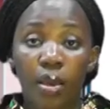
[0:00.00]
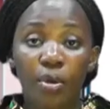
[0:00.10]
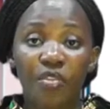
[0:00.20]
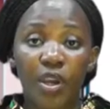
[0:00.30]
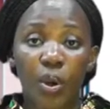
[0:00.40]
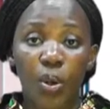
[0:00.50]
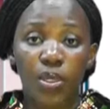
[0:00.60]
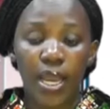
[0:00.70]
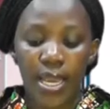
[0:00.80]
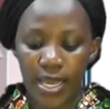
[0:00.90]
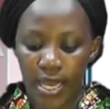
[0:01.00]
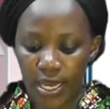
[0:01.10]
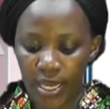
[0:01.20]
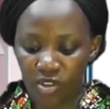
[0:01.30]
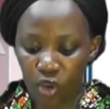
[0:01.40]
Moving on,
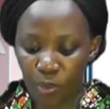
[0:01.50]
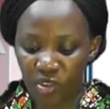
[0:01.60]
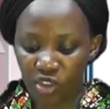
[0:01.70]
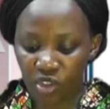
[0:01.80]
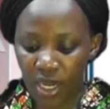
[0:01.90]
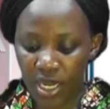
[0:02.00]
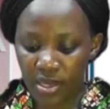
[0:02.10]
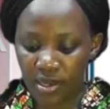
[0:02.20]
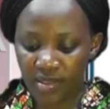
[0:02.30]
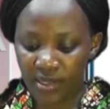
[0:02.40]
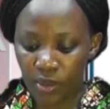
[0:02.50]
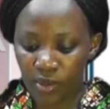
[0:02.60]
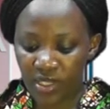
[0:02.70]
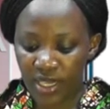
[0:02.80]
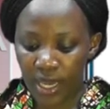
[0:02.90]
Guinea's opposition leader
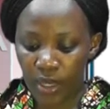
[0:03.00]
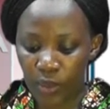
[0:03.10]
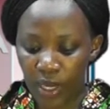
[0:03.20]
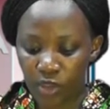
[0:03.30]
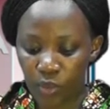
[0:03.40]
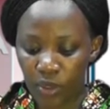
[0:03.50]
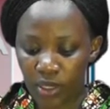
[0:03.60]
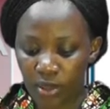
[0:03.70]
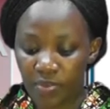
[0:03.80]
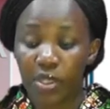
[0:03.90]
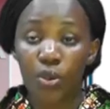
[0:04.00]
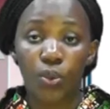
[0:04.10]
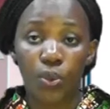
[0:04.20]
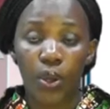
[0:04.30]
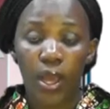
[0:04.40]
Selu Diallo has welcomed the
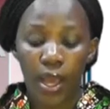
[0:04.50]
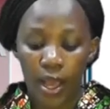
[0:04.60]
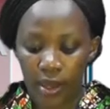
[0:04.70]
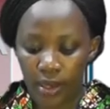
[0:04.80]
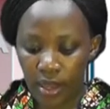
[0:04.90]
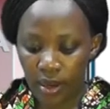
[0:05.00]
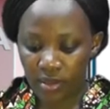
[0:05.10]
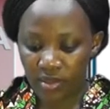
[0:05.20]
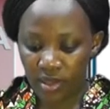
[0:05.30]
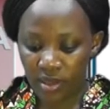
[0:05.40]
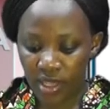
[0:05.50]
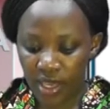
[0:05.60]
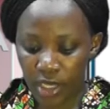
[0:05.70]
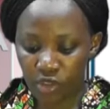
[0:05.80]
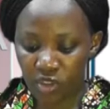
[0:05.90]
coup against the
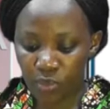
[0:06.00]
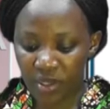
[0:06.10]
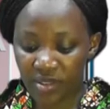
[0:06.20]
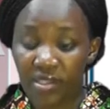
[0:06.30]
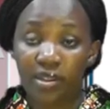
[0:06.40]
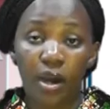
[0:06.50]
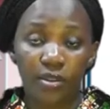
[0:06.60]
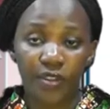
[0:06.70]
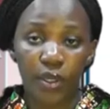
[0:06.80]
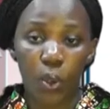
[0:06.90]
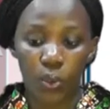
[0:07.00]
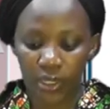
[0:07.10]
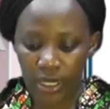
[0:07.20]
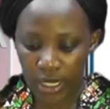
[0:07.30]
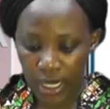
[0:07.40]
country's president Alpha
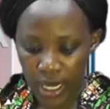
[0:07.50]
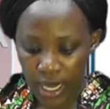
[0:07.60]
Conde